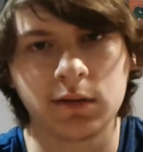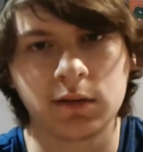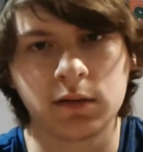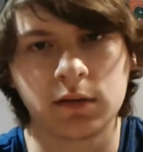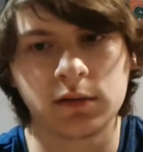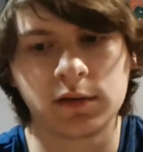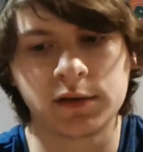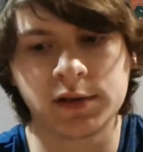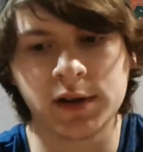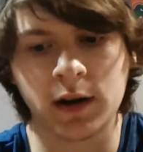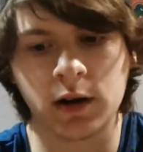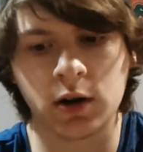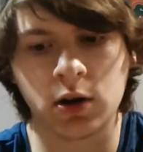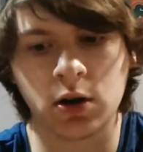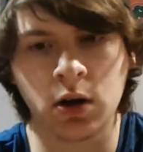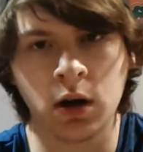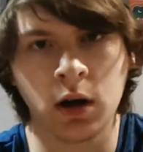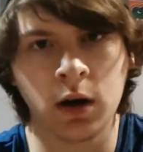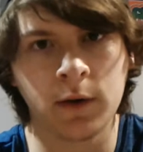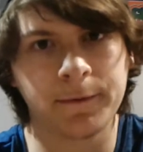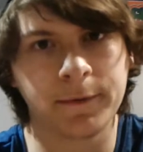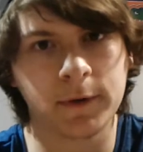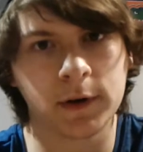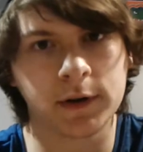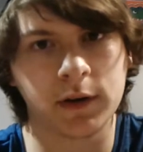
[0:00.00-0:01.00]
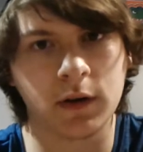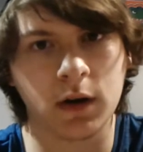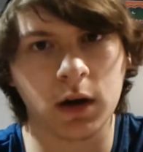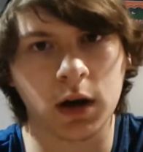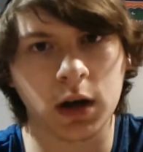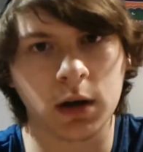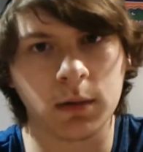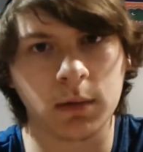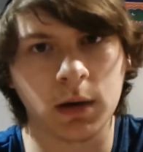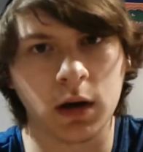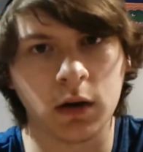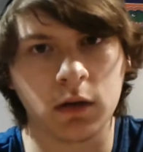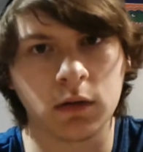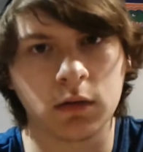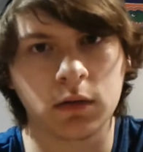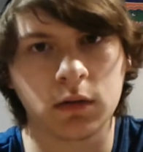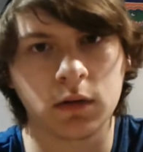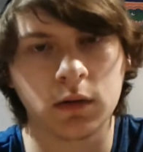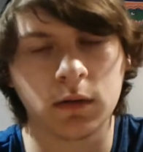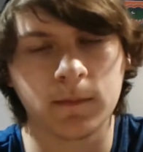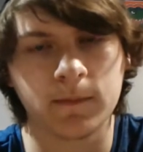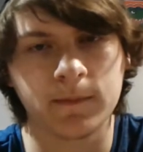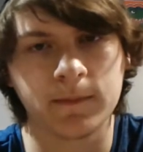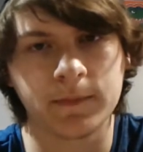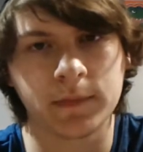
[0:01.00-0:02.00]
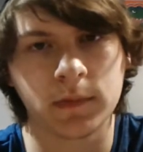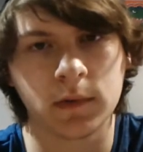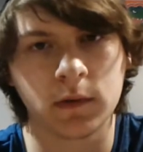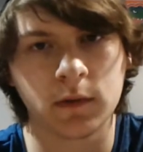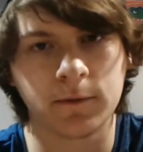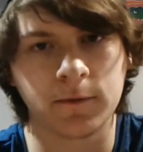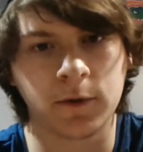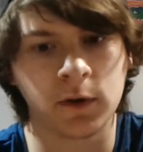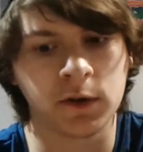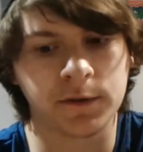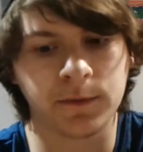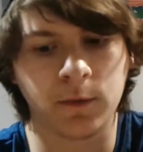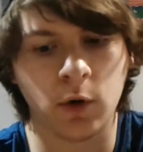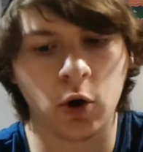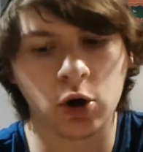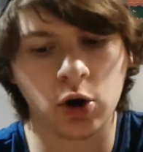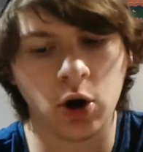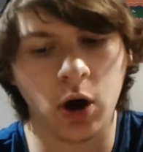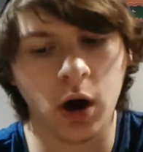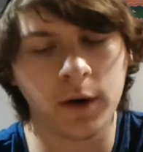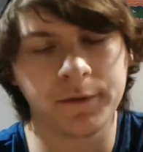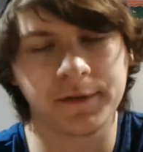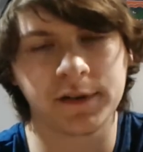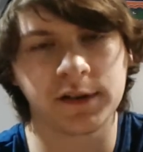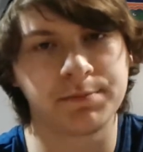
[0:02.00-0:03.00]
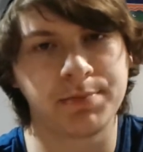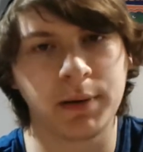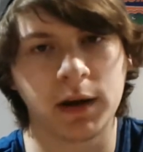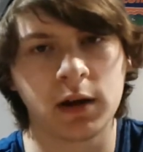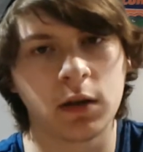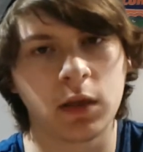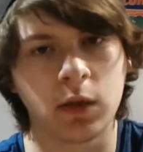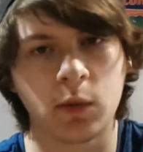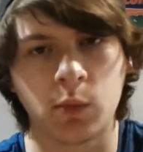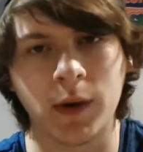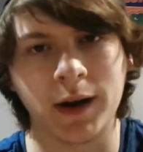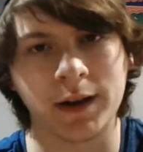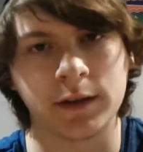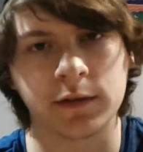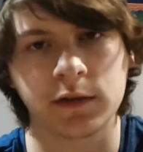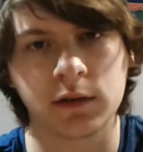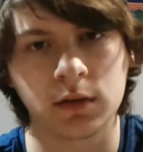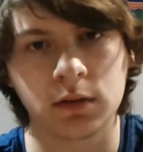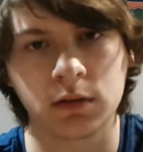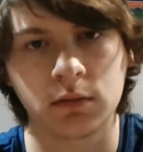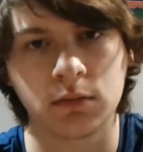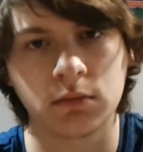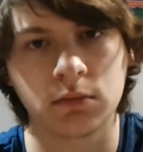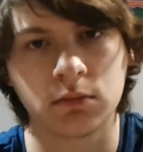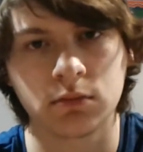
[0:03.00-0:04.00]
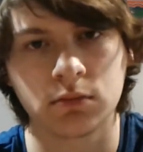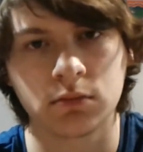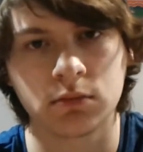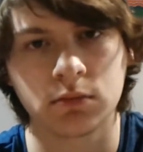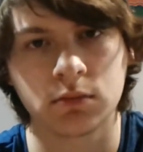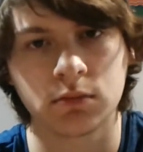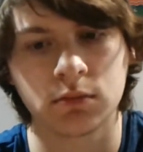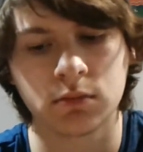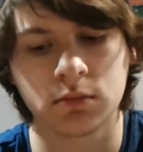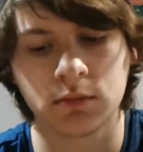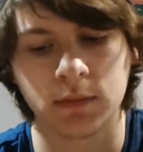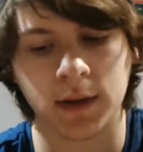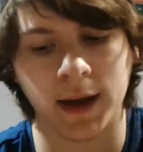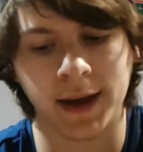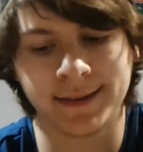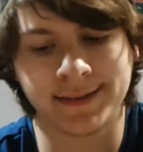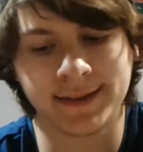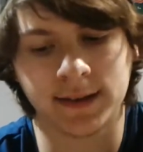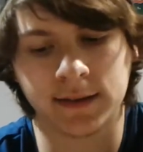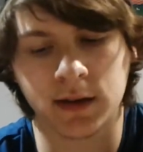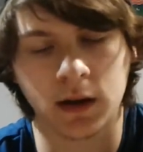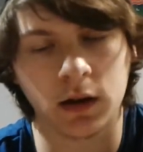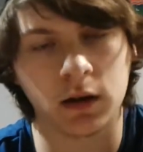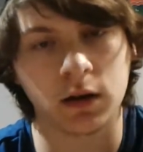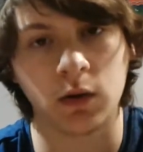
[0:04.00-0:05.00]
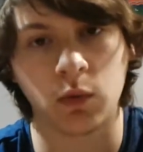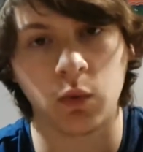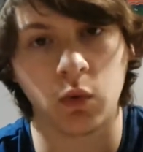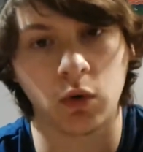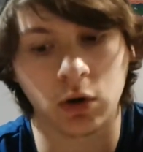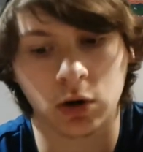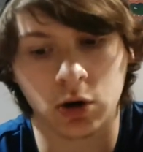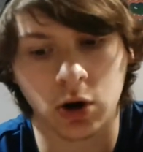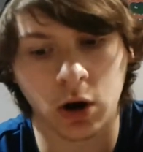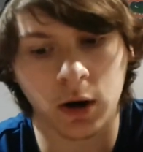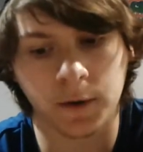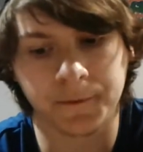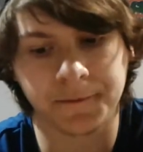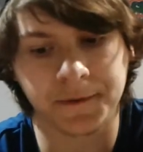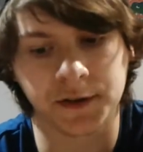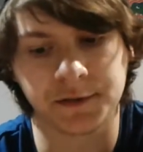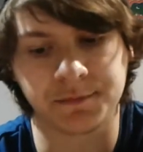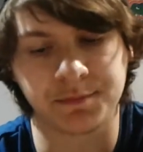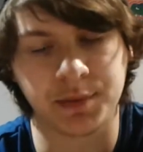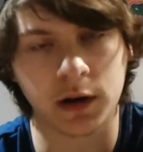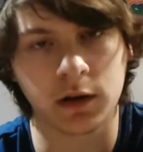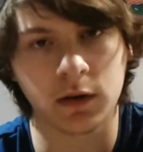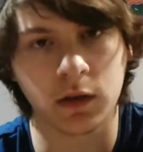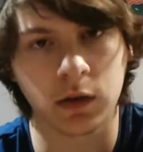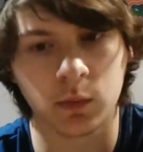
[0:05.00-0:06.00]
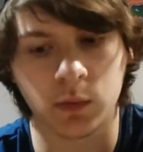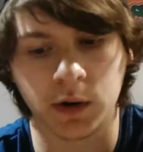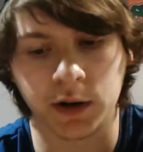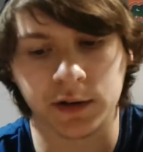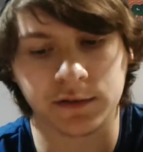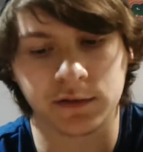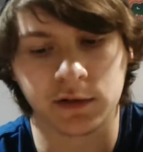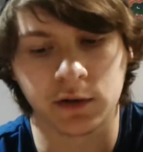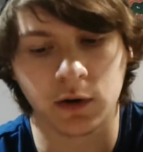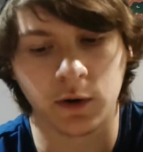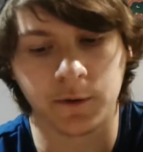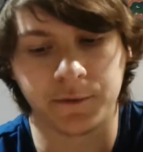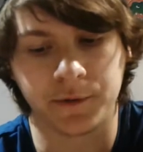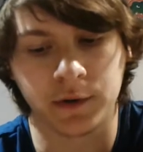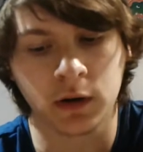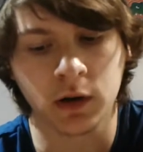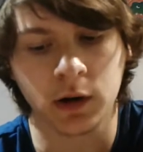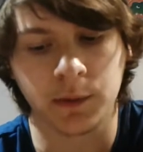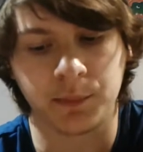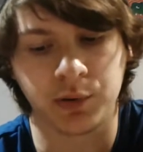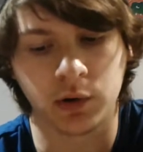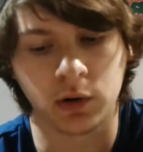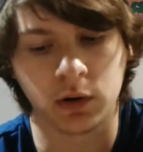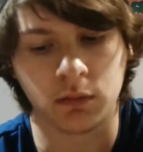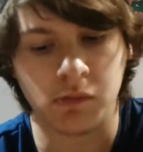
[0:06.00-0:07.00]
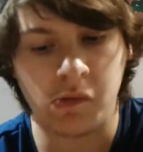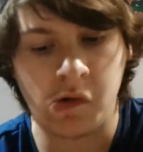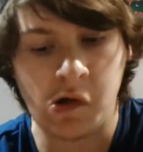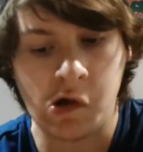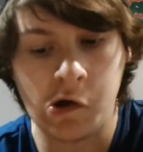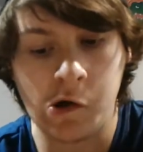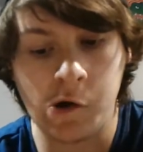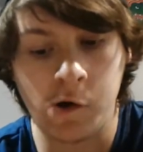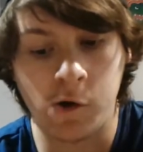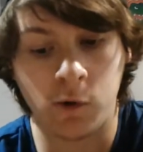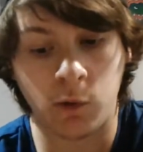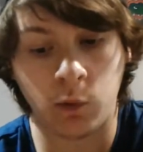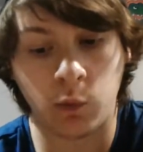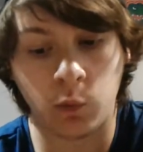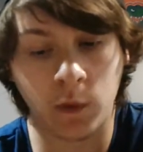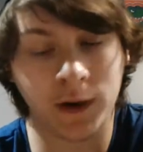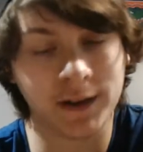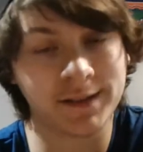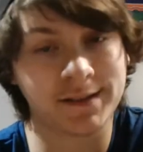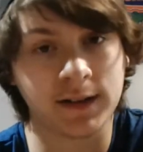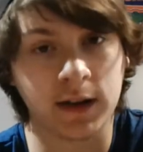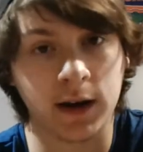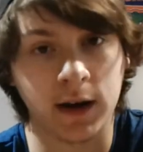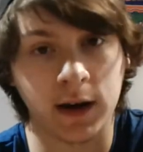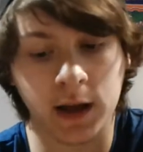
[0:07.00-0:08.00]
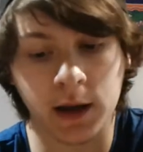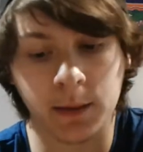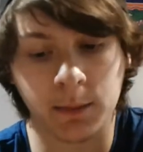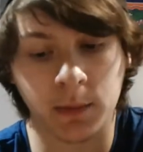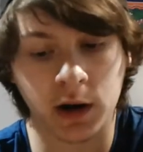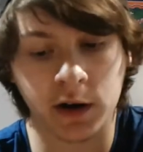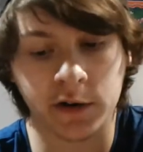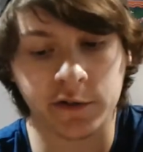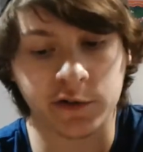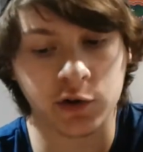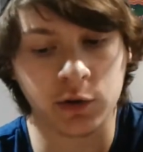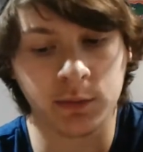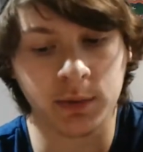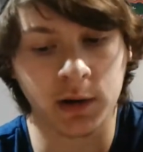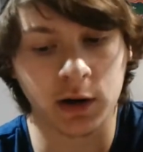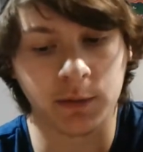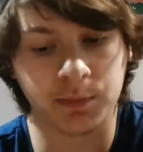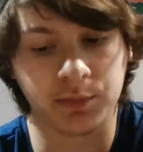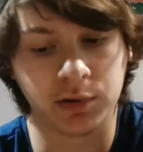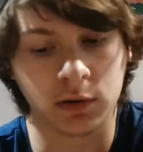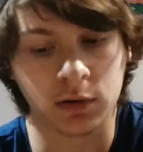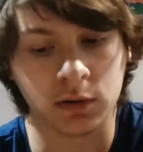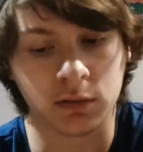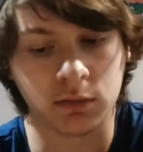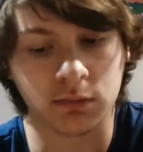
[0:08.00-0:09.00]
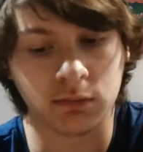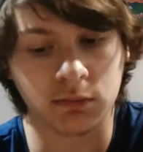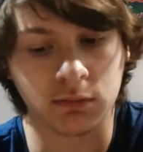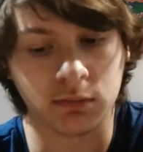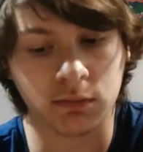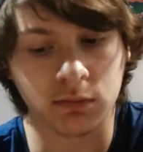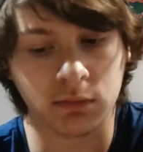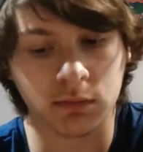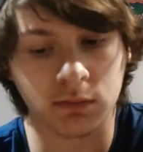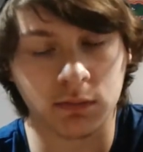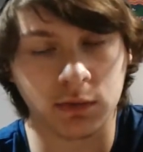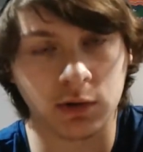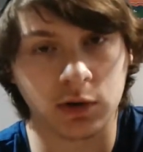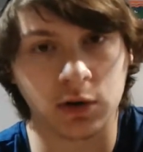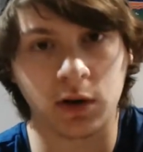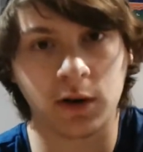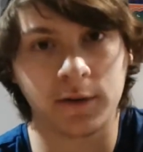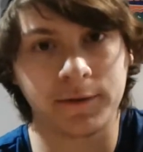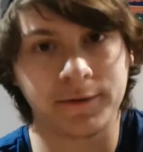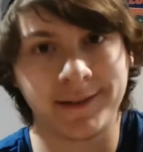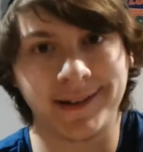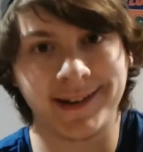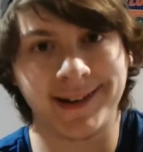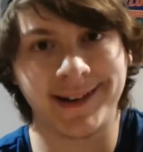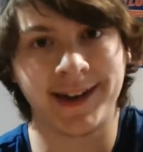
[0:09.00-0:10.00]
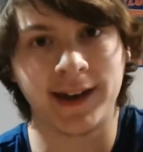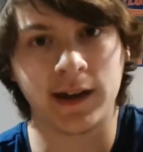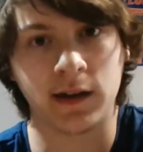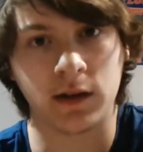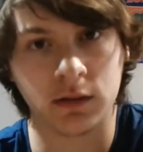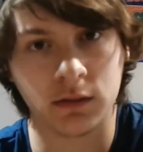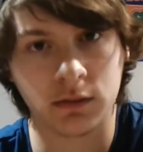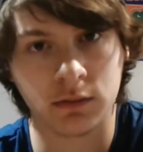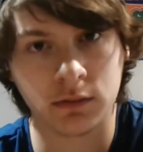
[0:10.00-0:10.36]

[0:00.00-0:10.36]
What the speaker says: It's Jared Goff we're talking about. First of all, Goff is better than Wentz. Hate to tell you, well, Goff is better than Wentz. So if you're going to put Wentz at an A-, you better put Goff at an A.